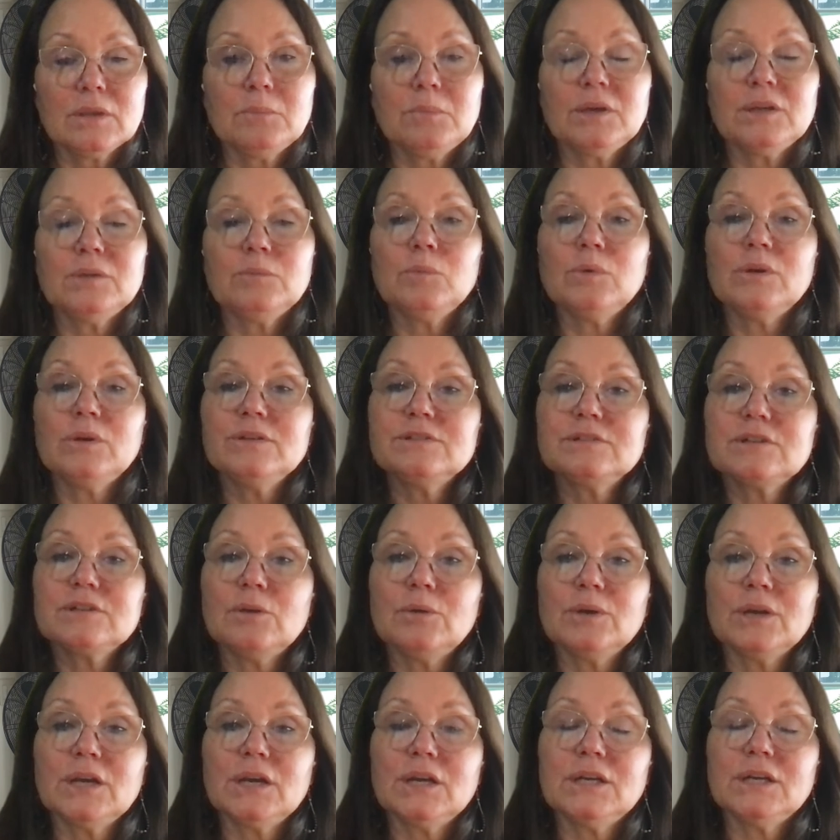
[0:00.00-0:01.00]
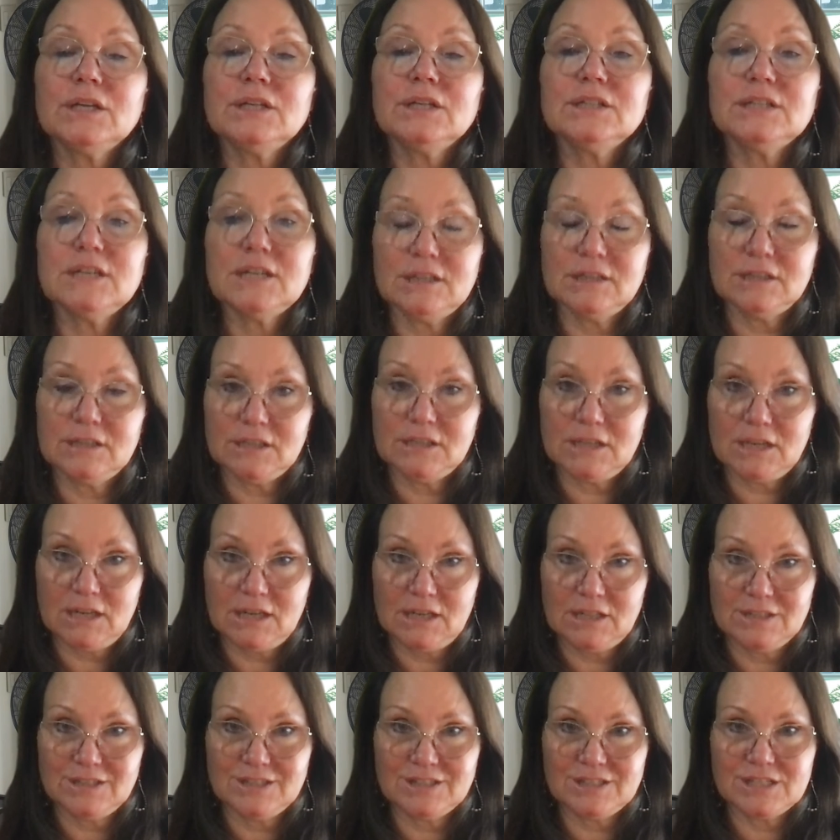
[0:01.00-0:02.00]
But what's going on in the
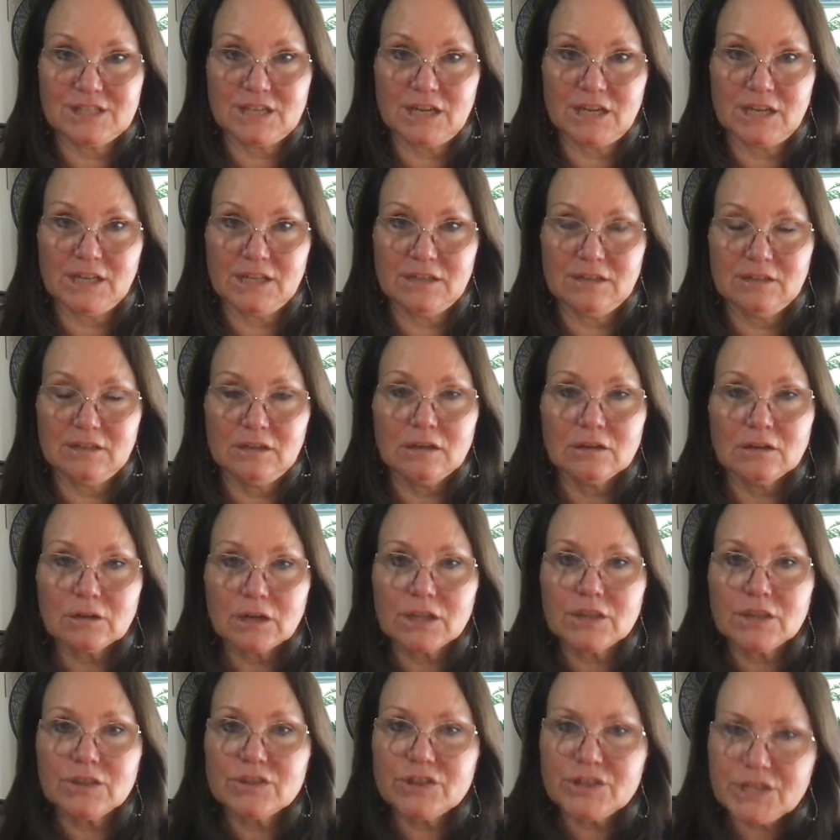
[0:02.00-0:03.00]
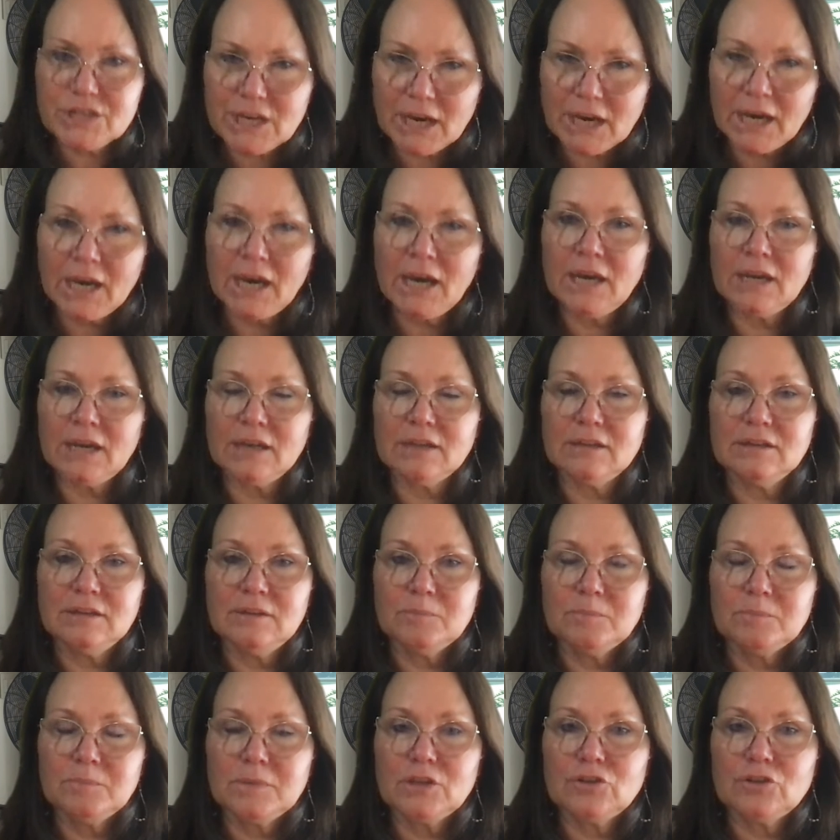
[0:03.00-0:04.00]
inside, right? That
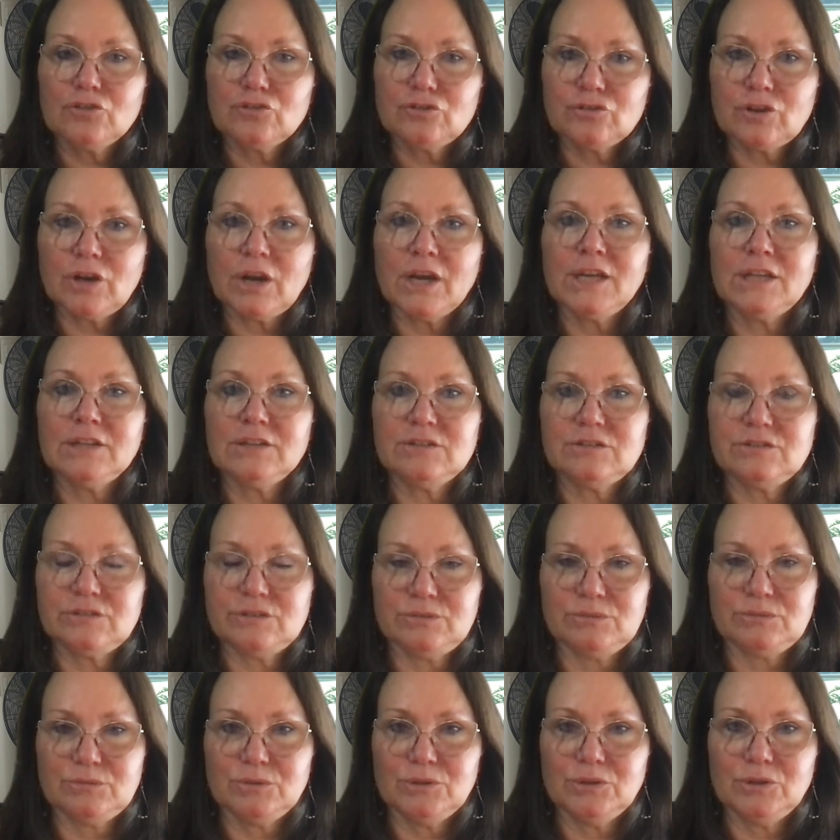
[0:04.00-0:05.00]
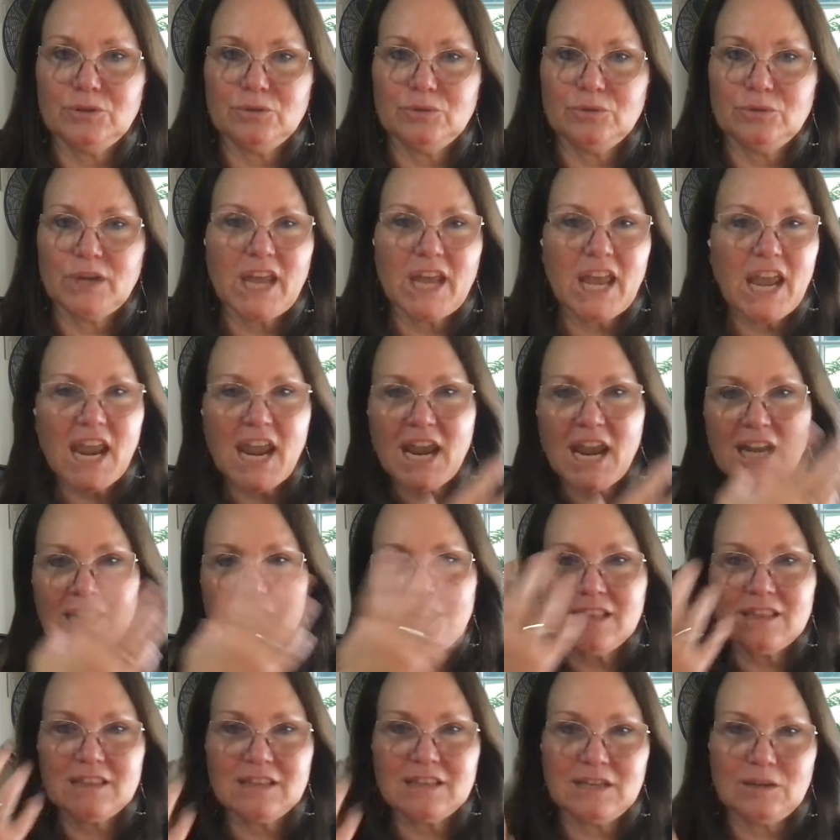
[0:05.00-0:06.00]
shines through
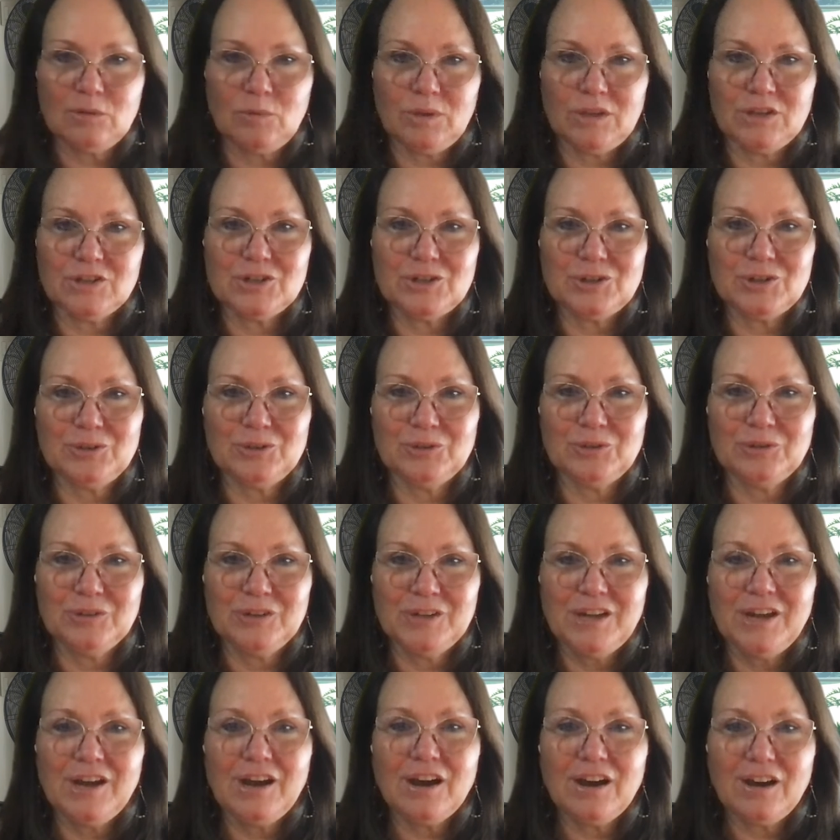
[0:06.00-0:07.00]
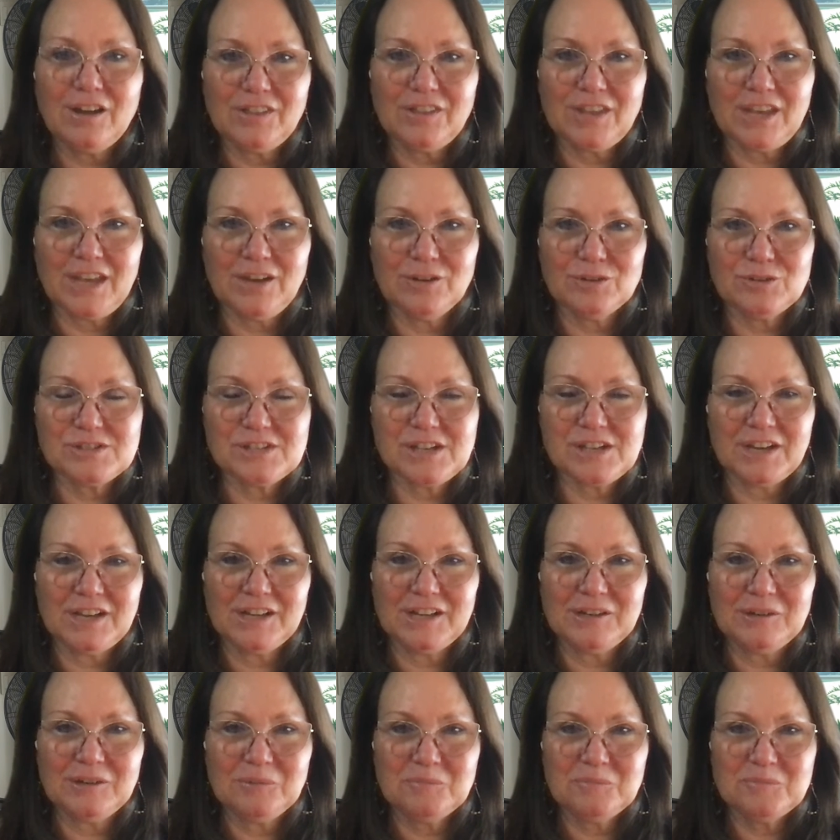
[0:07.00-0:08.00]
anything we do on the
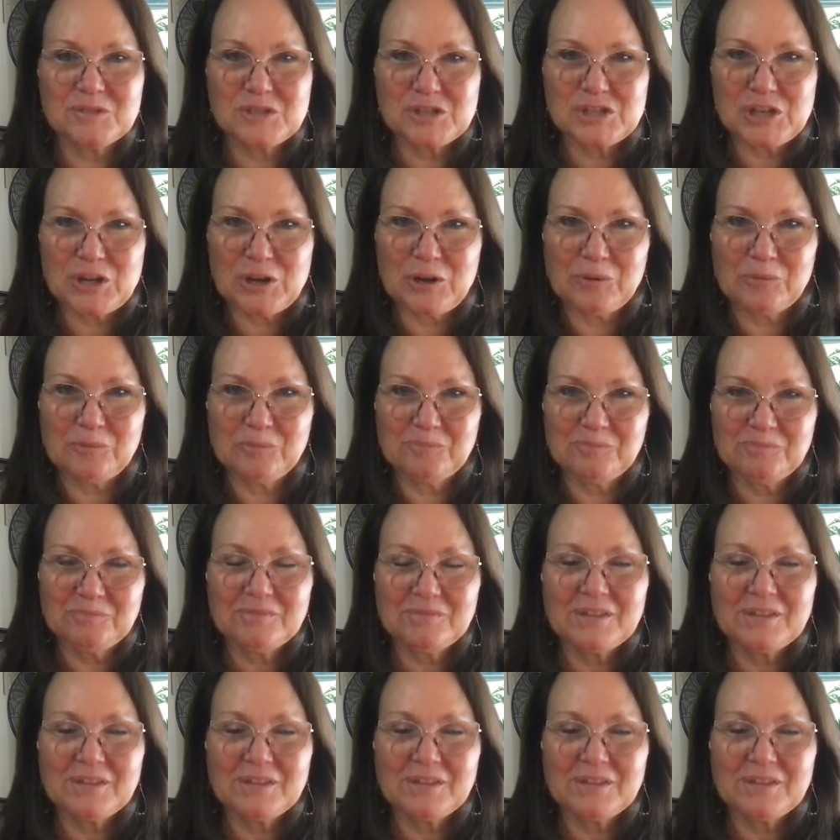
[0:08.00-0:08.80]
outside. So